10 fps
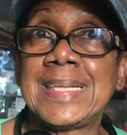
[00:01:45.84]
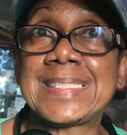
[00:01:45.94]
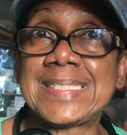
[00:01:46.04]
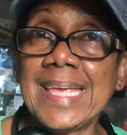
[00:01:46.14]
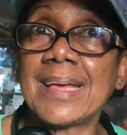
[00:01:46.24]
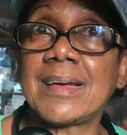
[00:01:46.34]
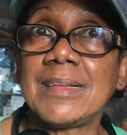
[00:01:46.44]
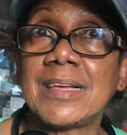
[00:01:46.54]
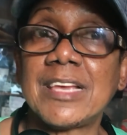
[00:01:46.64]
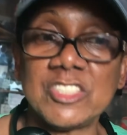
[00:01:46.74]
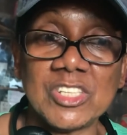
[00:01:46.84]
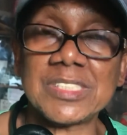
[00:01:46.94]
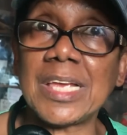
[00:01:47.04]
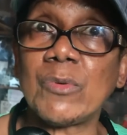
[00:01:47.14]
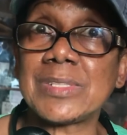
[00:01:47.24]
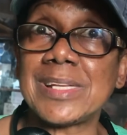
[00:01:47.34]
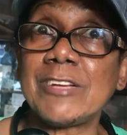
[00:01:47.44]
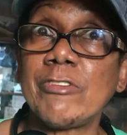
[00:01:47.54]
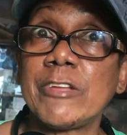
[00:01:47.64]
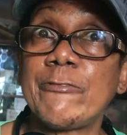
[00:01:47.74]
sink, the kitchen sink was
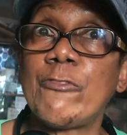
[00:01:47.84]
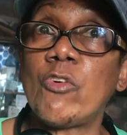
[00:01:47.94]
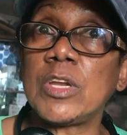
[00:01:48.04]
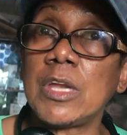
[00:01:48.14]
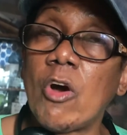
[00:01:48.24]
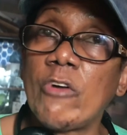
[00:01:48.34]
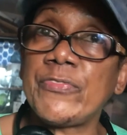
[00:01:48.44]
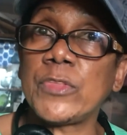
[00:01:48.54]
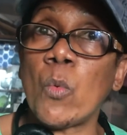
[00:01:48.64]
literally falling off the